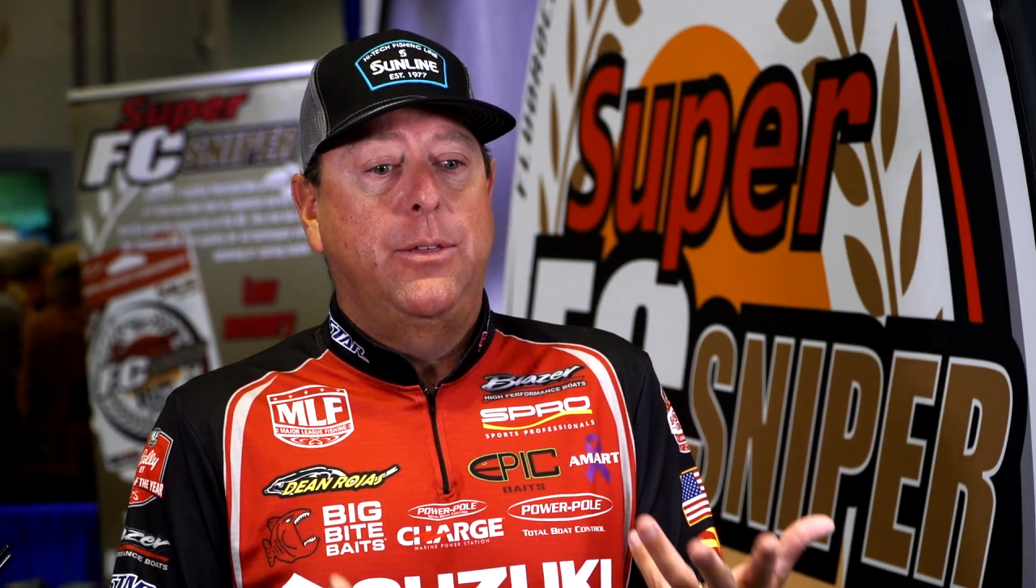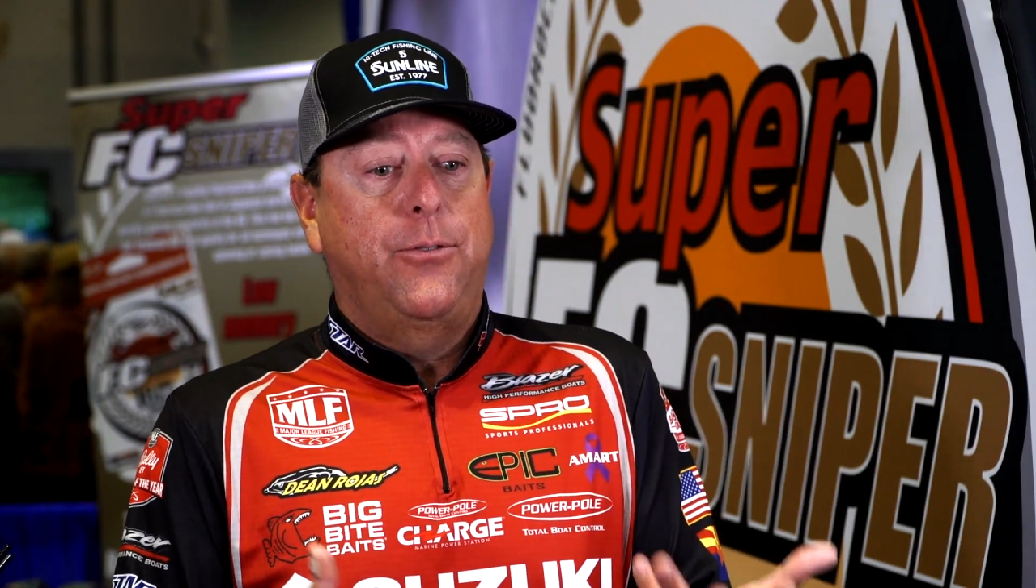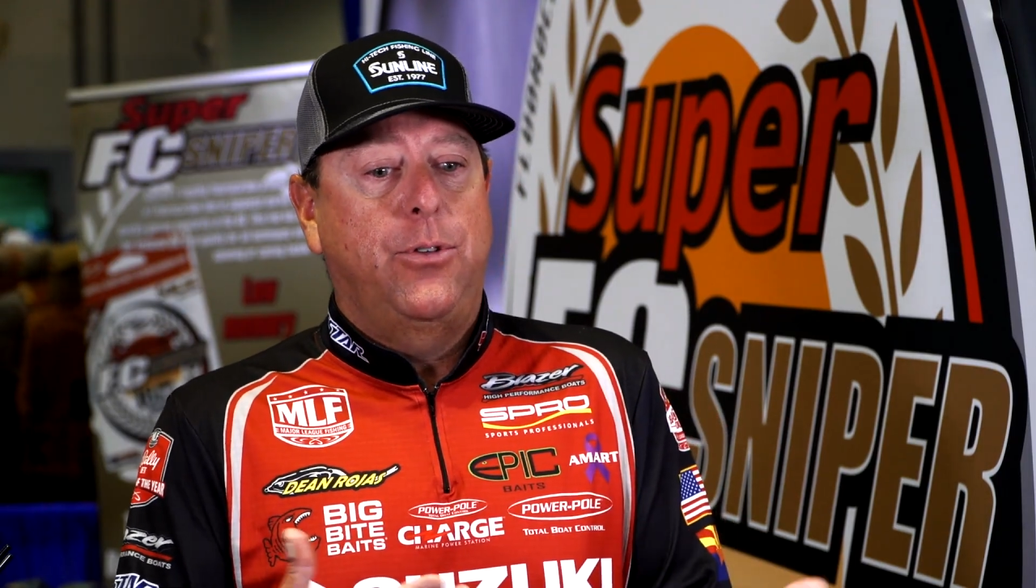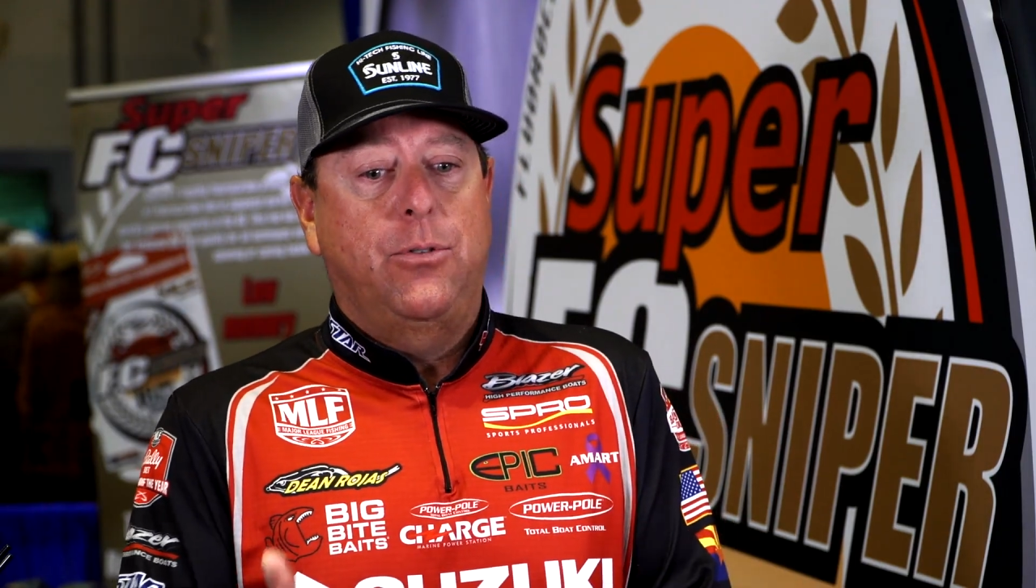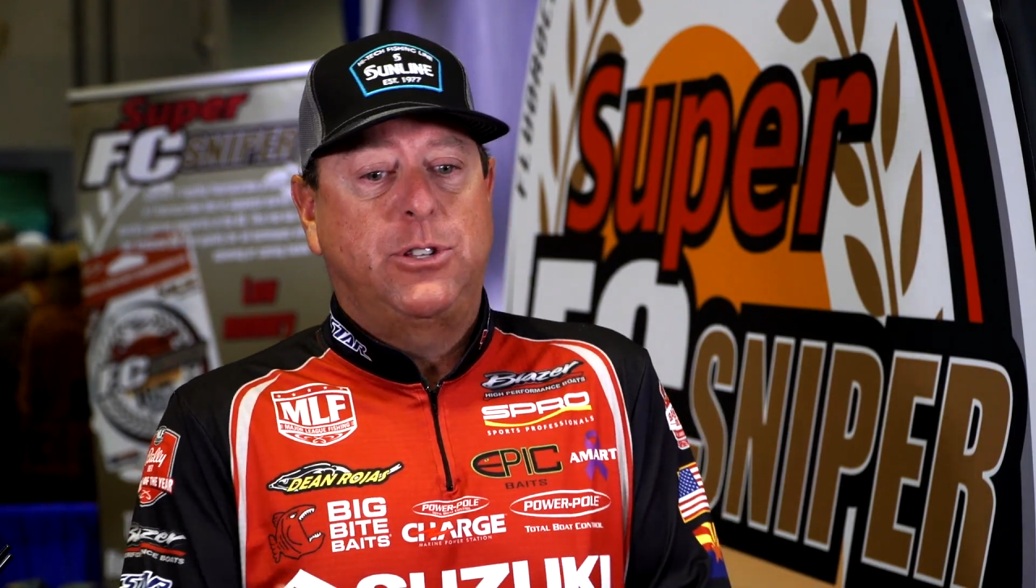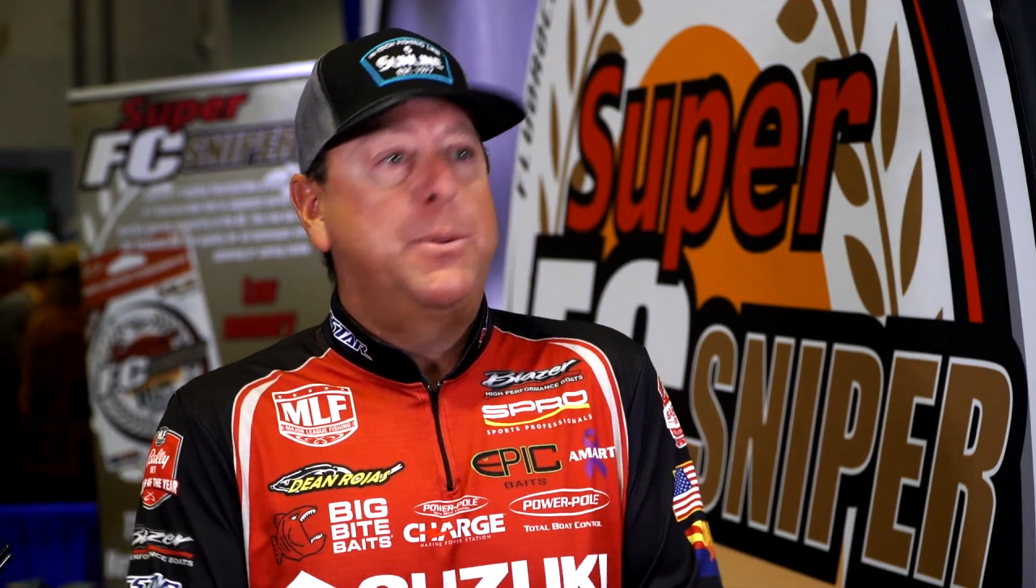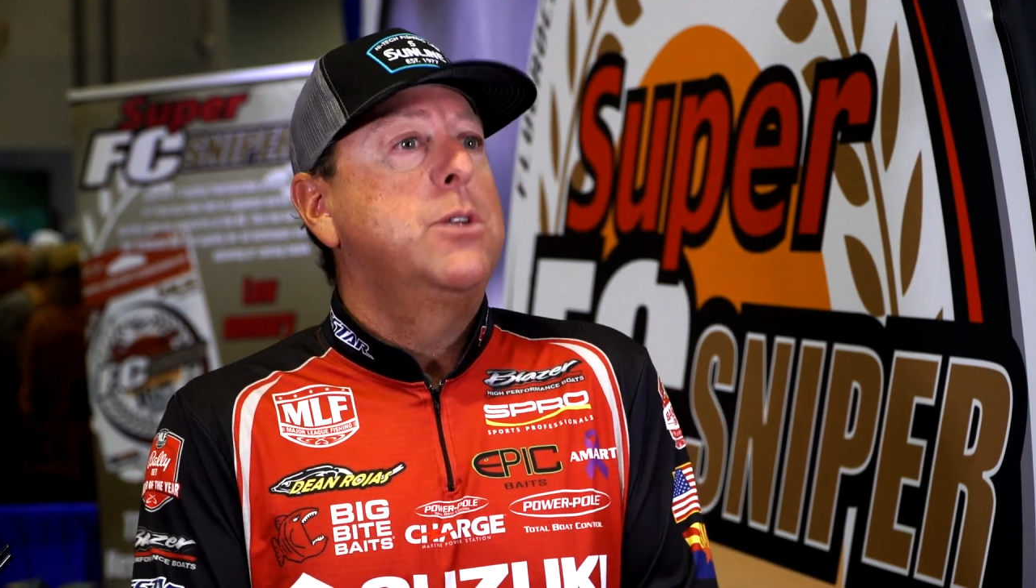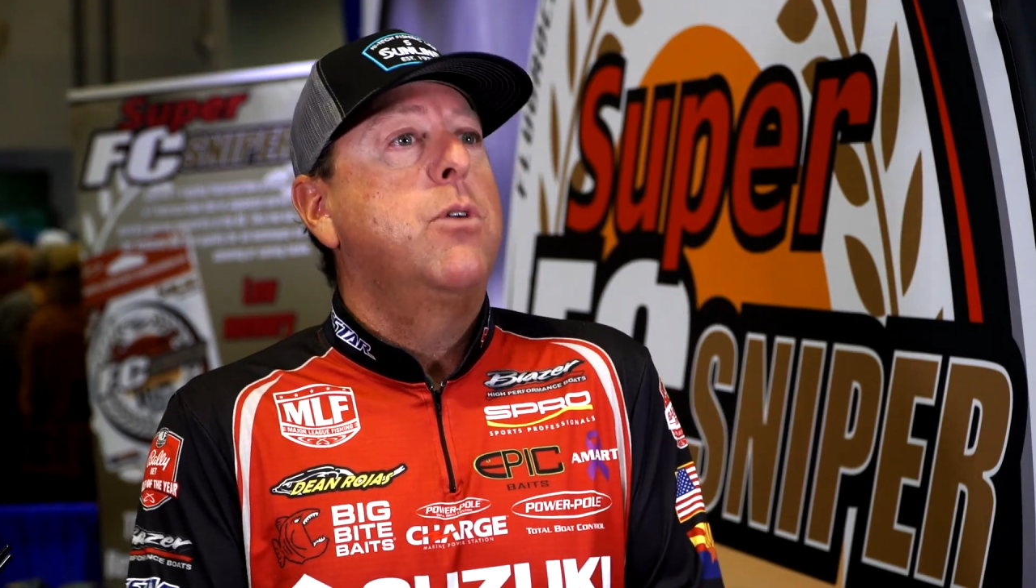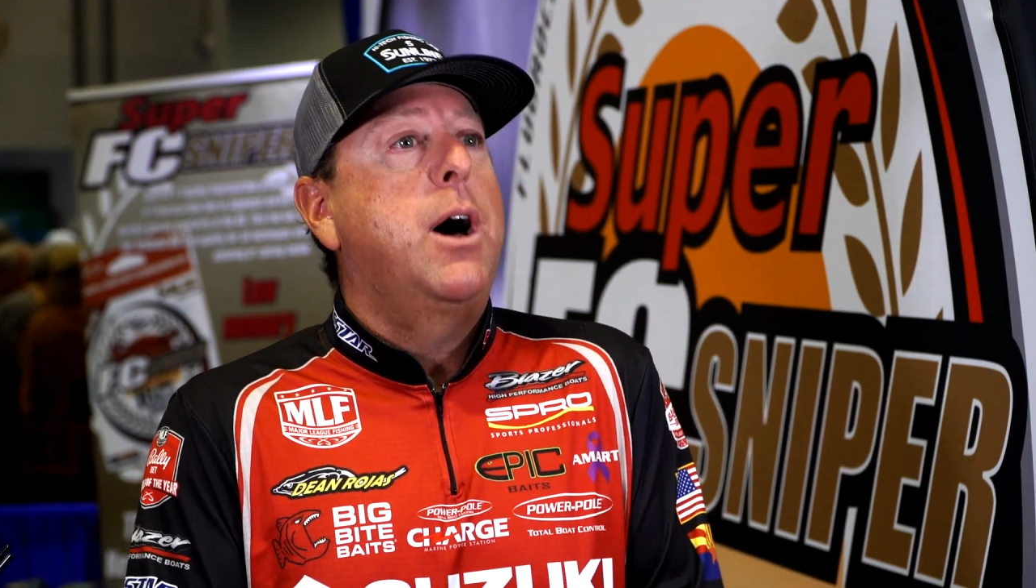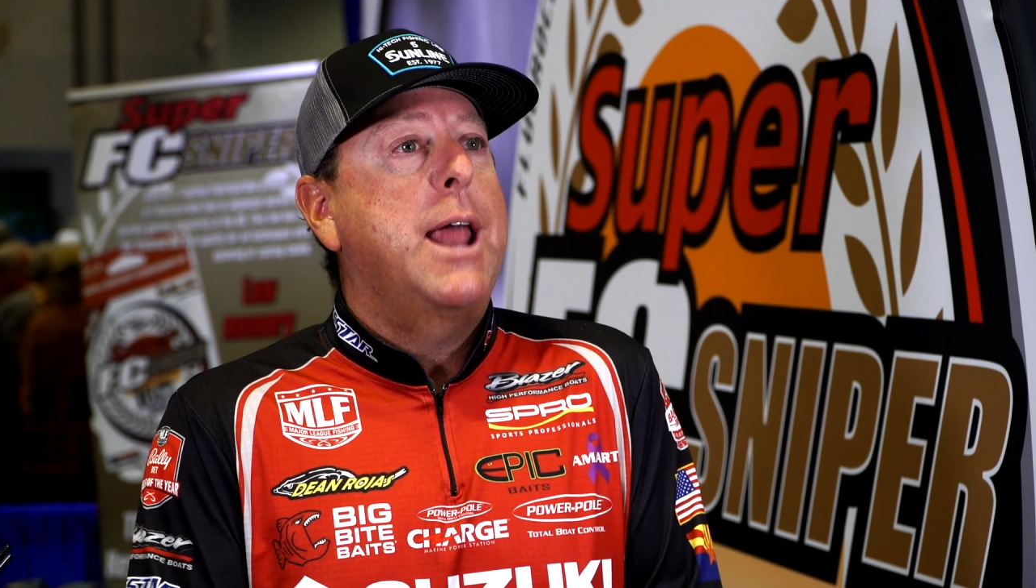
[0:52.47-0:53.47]
their, their
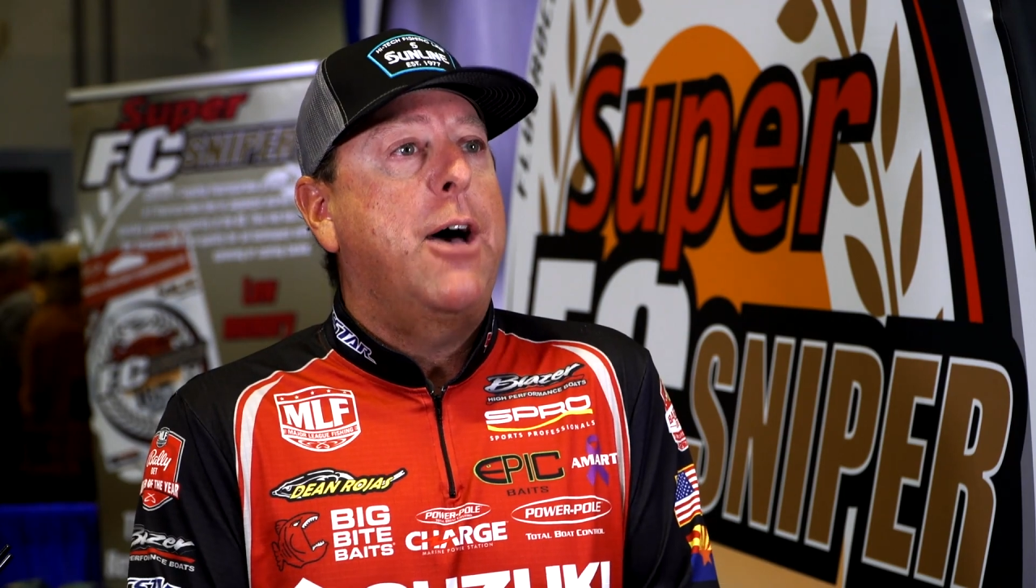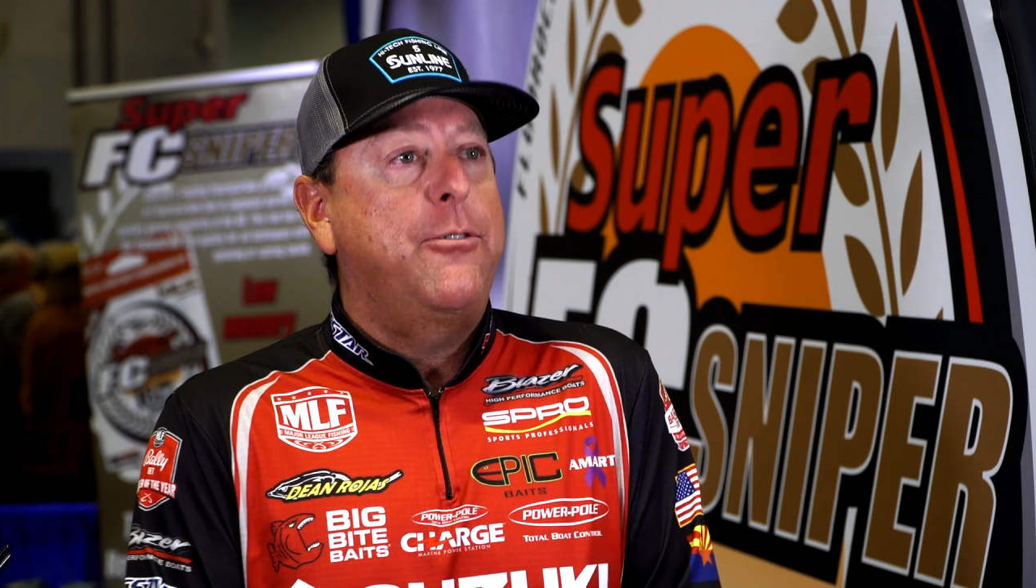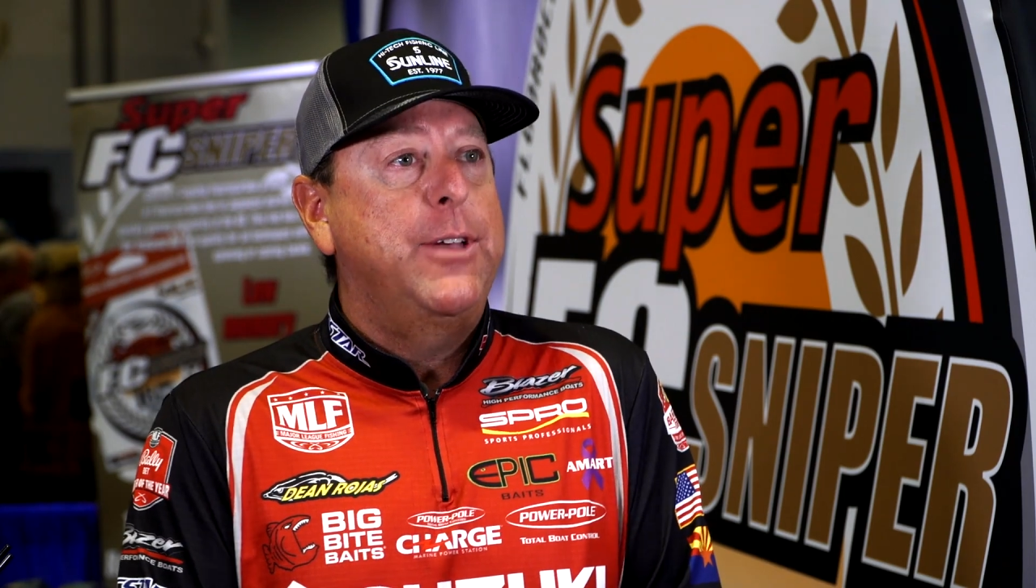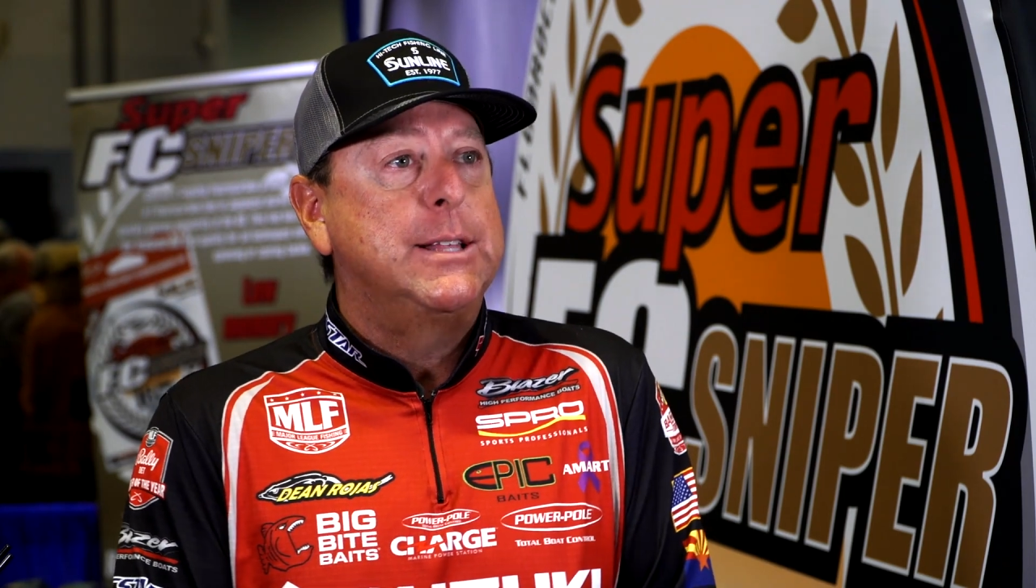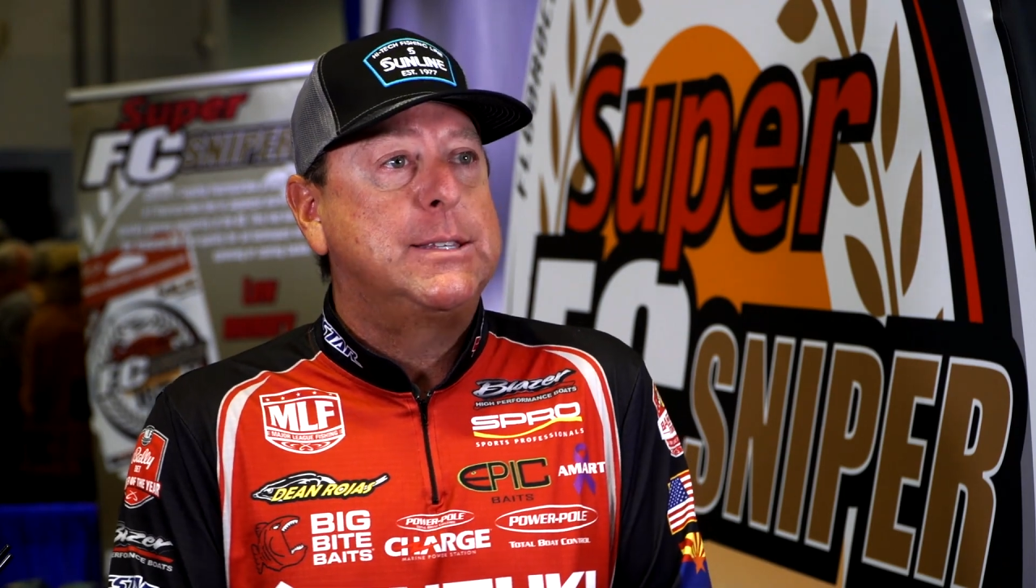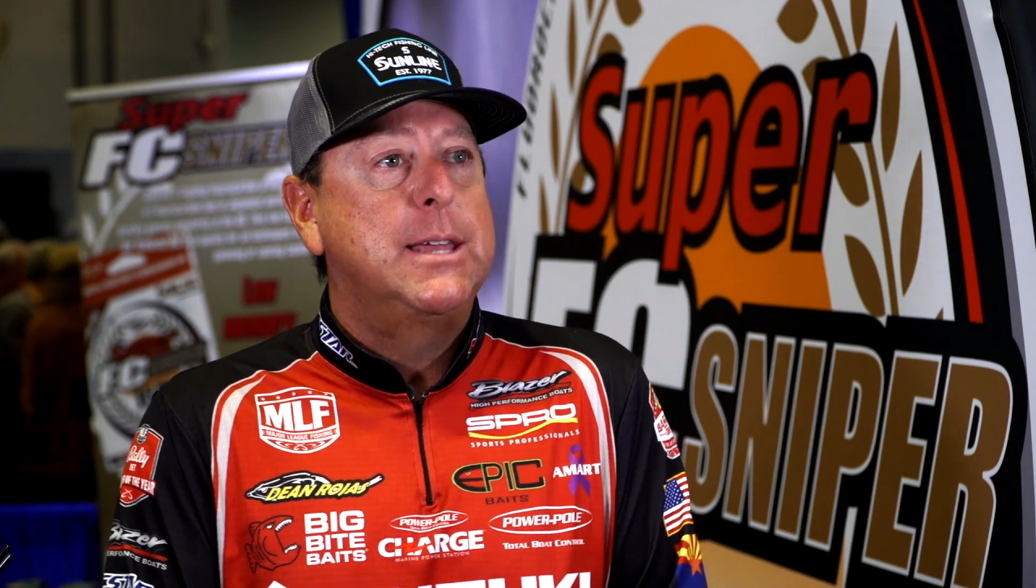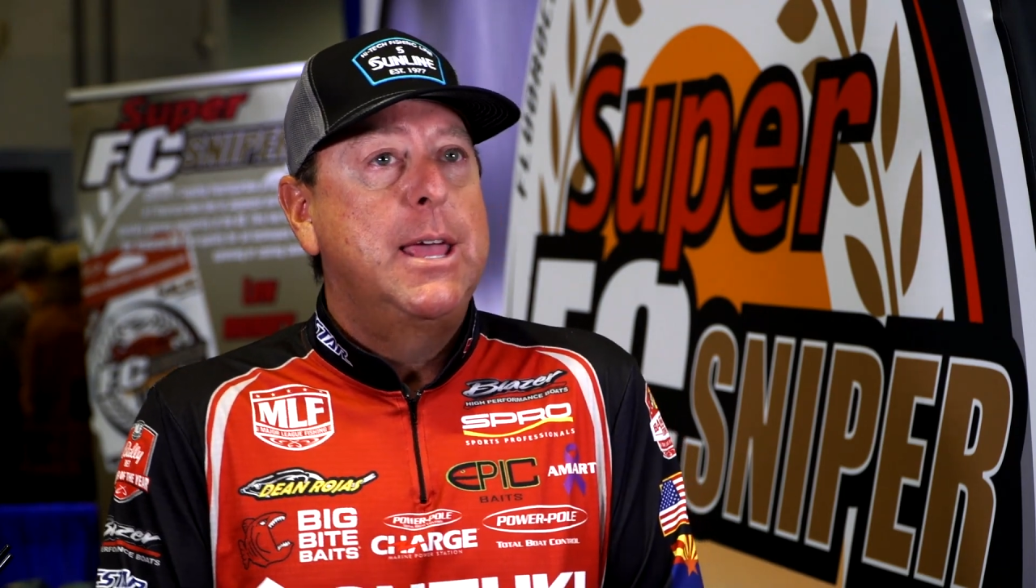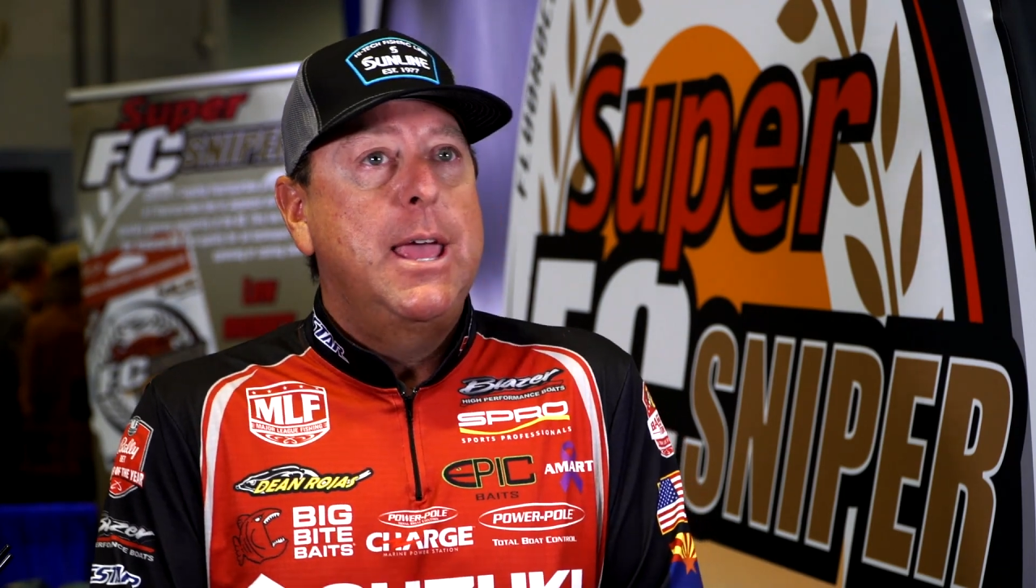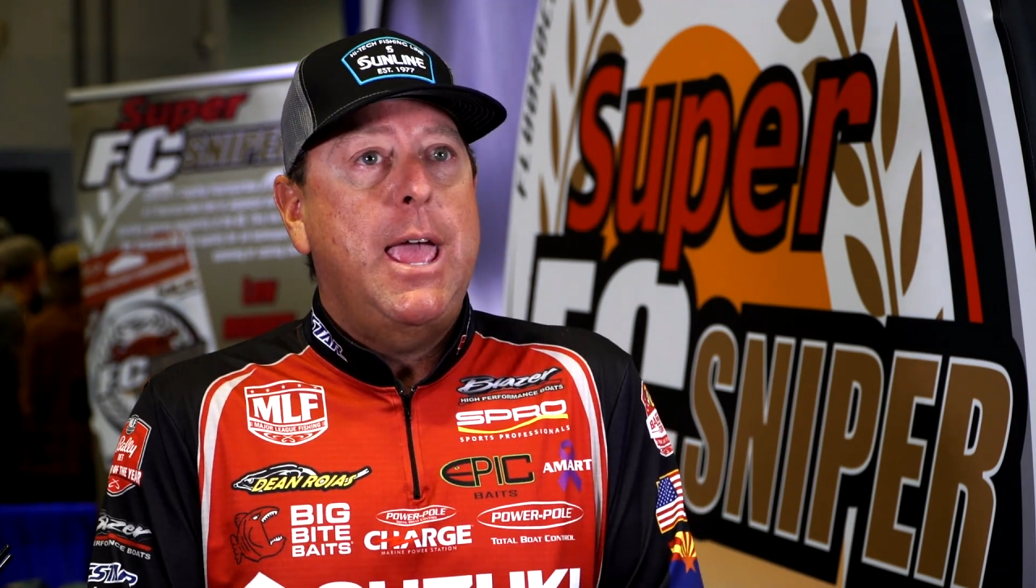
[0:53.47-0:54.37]
spinning rod outfits